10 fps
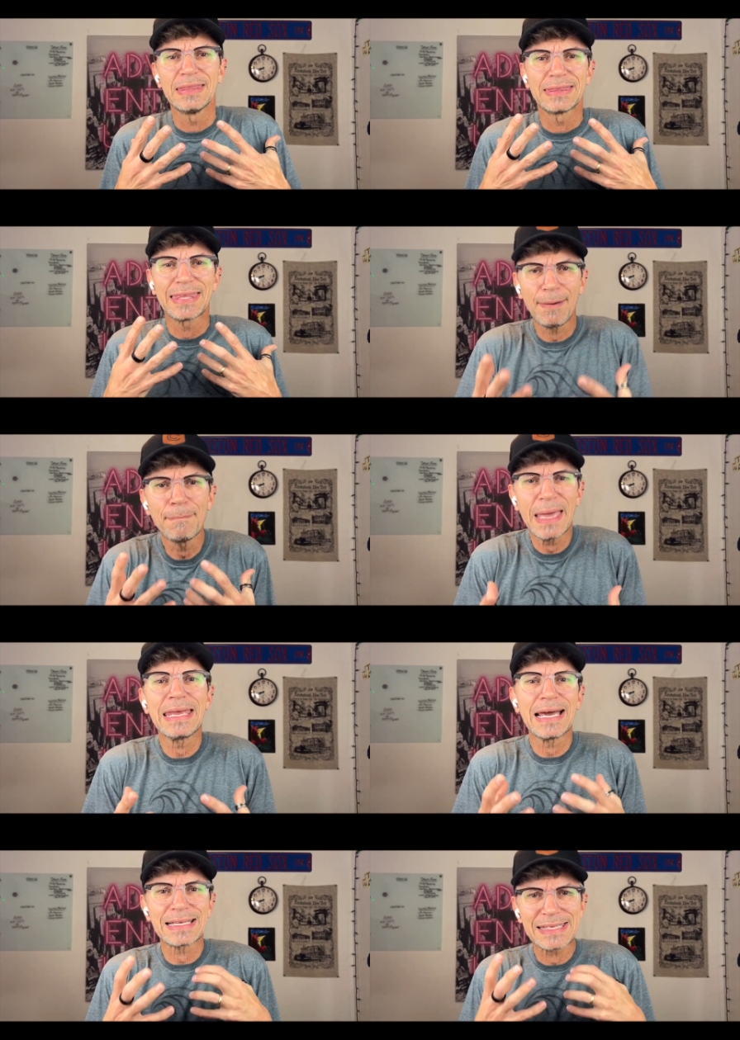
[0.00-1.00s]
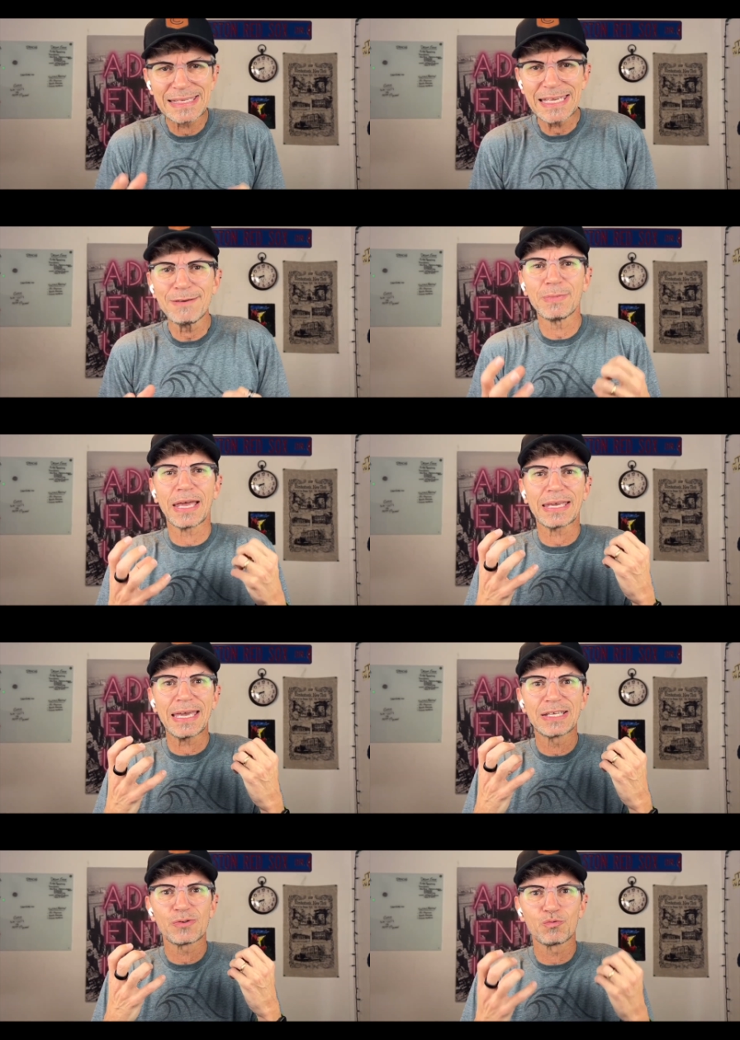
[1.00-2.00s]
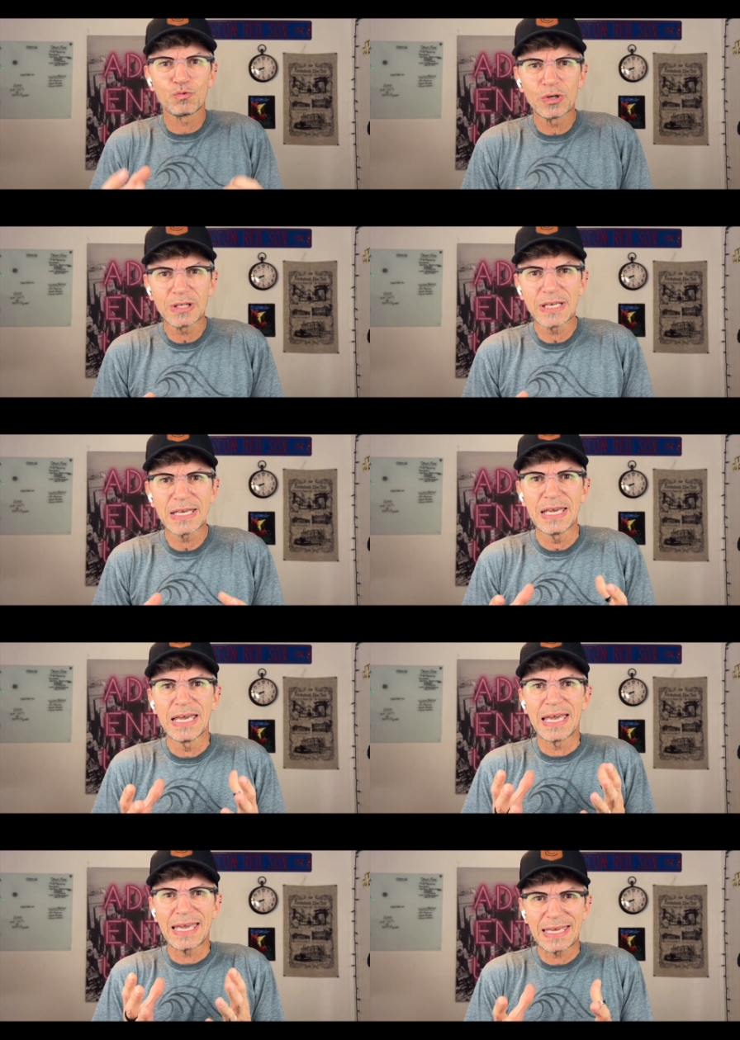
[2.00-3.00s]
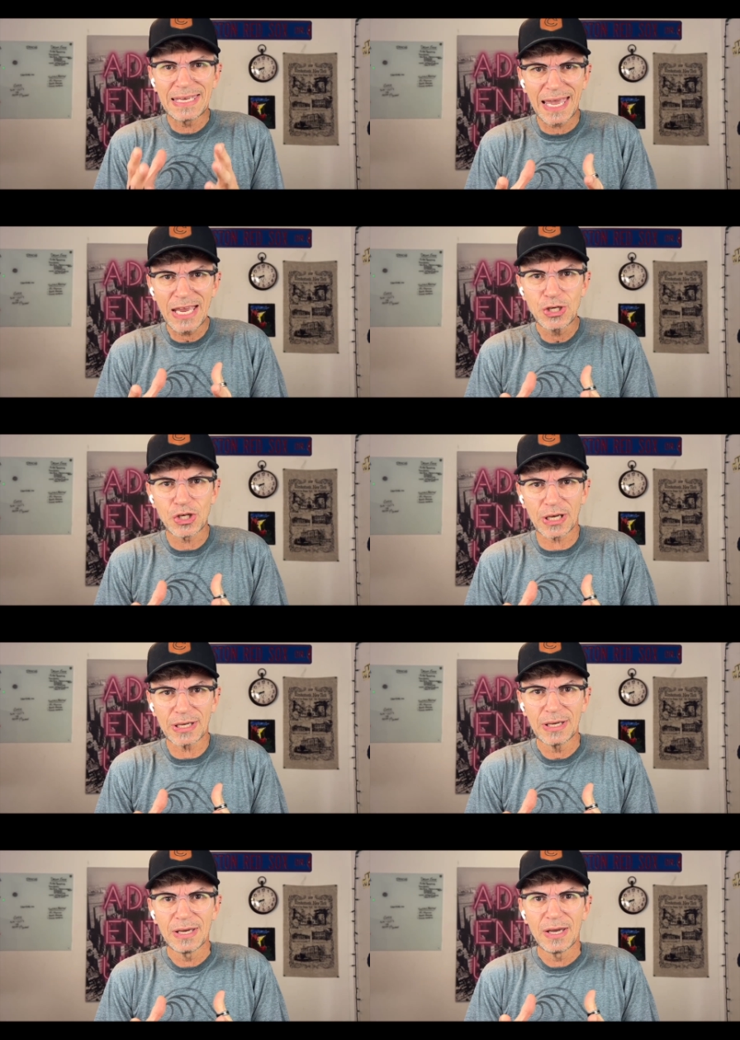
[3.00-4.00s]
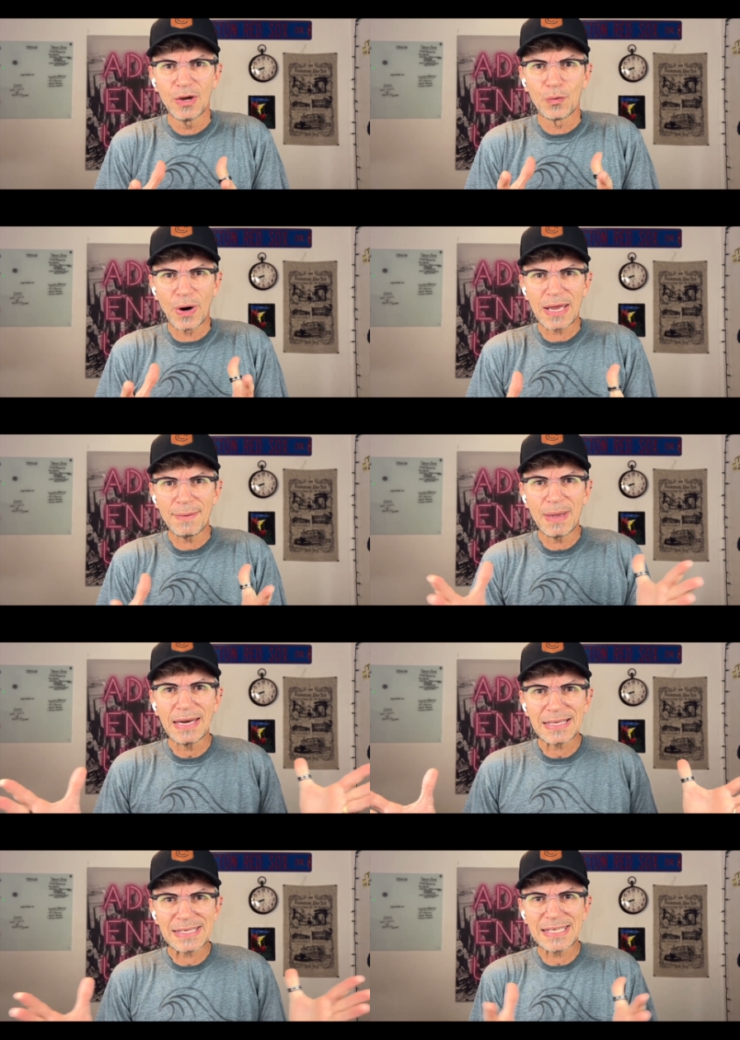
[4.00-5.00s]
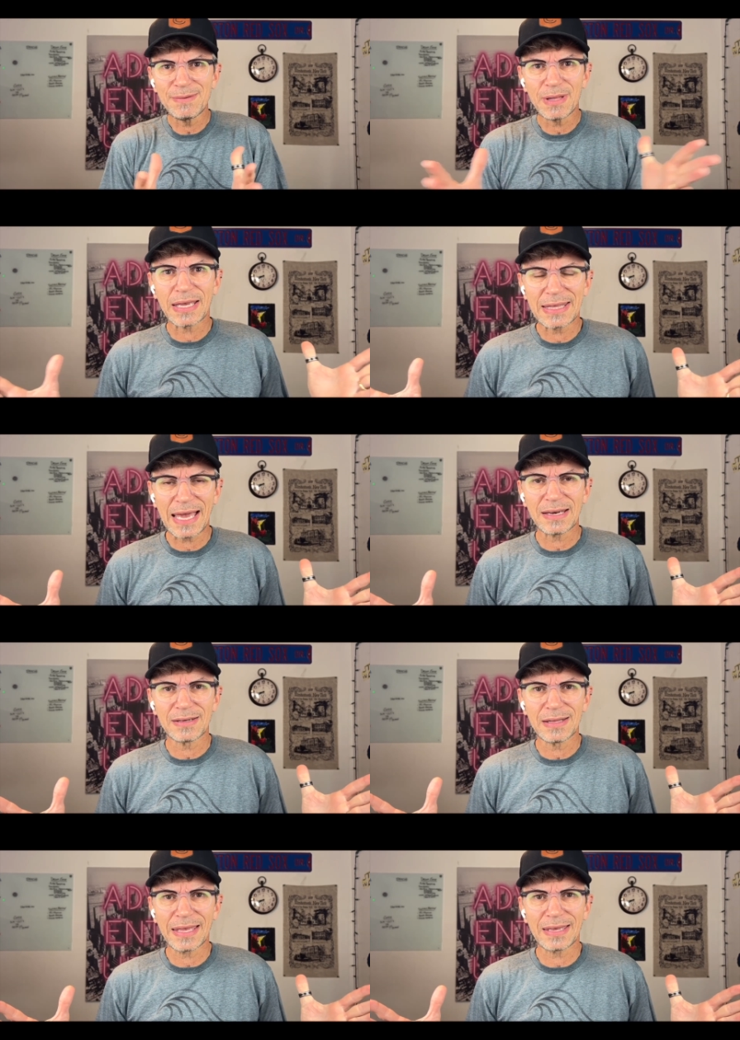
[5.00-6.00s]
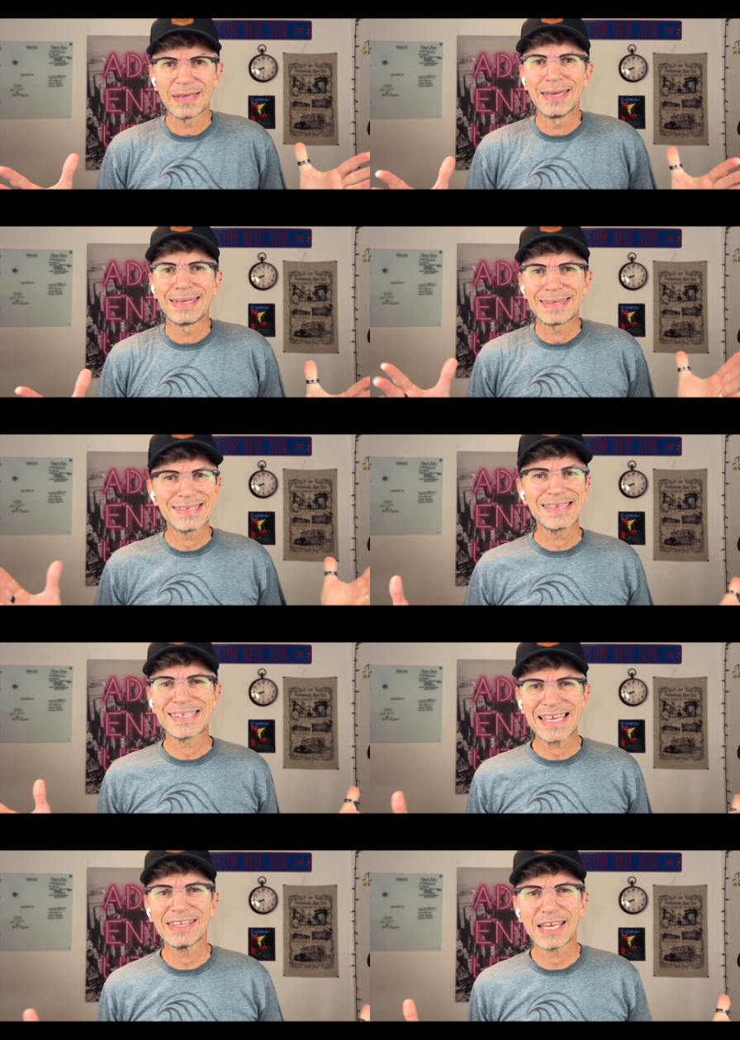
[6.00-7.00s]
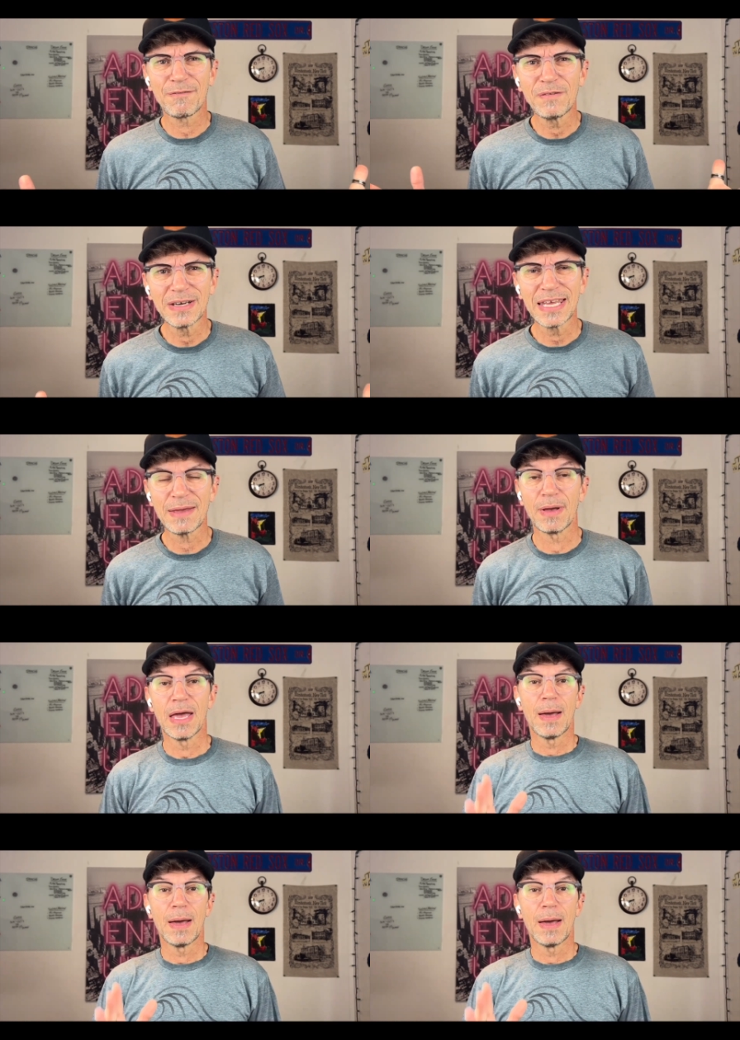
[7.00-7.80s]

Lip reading: that may not seem like it's really engaging, right? It may not seem like that, like, doesn't sound like a fun game.